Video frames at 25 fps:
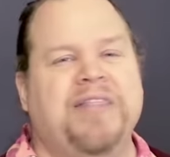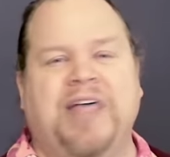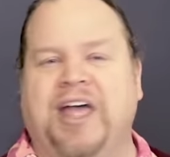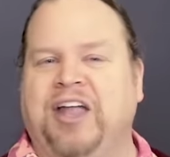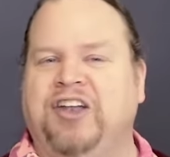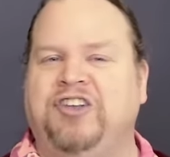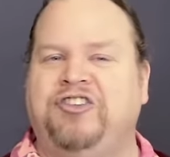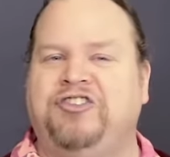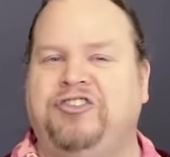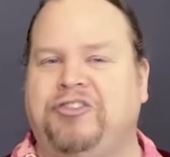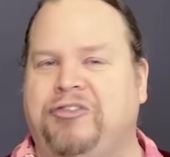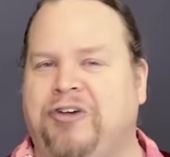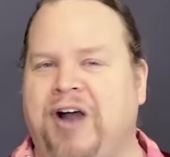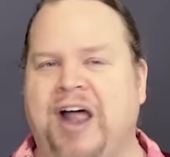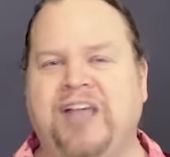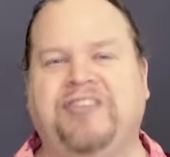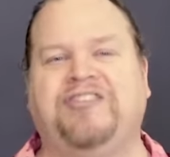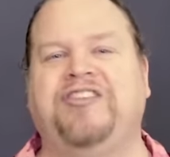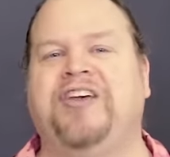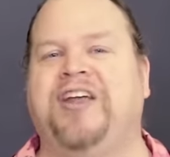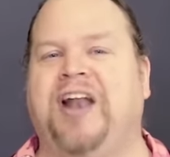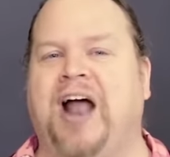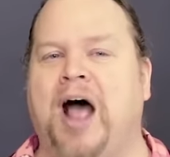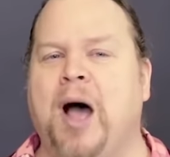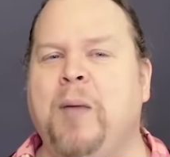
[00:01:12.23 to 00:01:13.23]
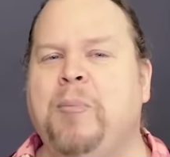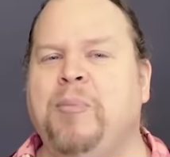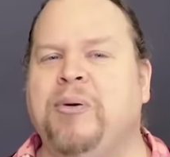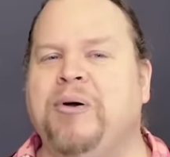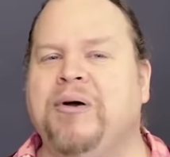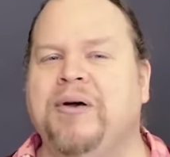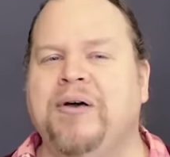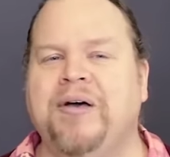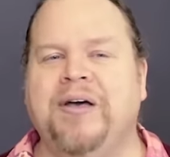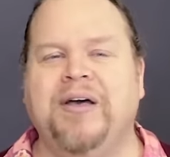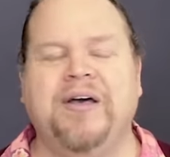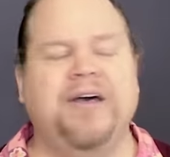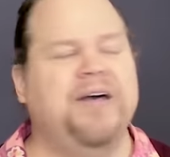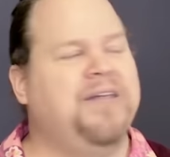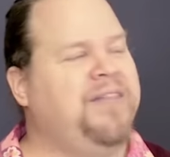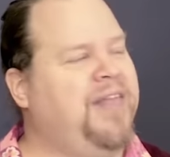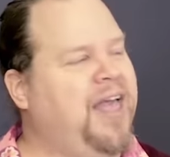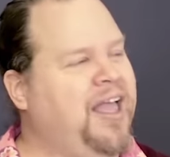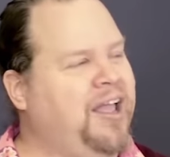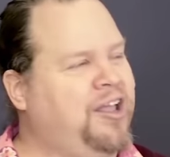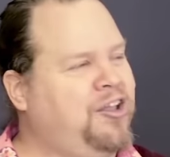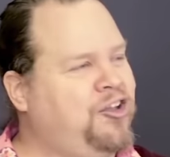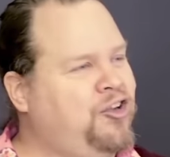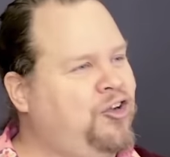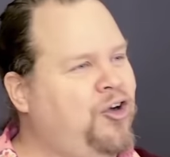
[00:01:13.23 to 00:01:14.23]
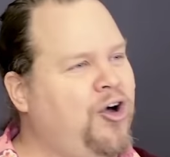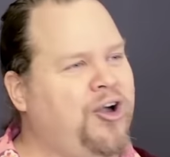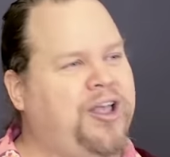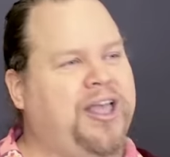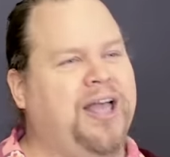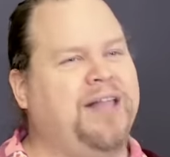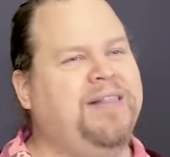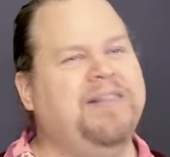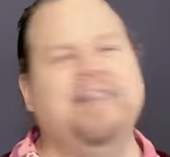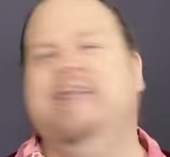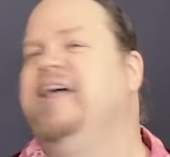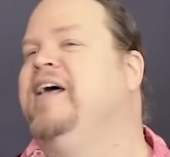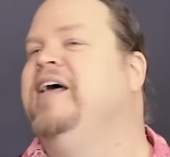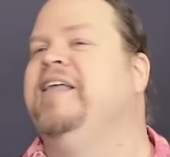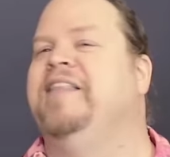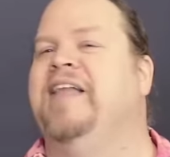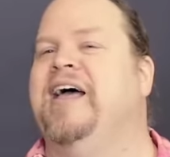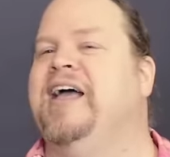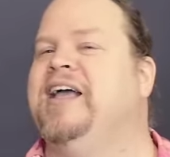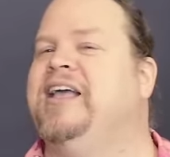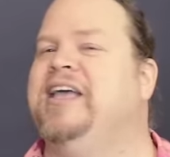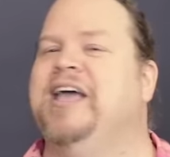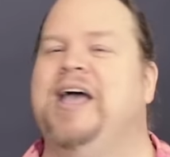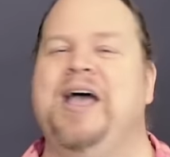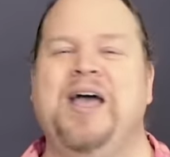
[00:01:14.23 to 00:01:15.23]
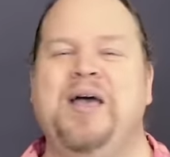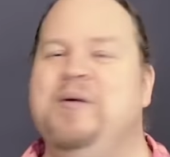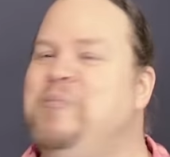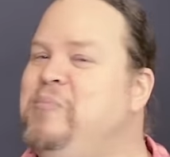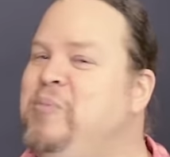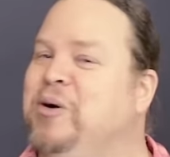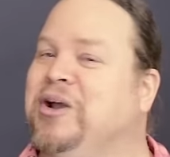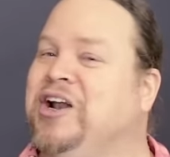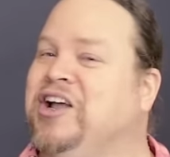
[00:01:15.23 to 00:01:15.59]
they dress it up, they cook it, they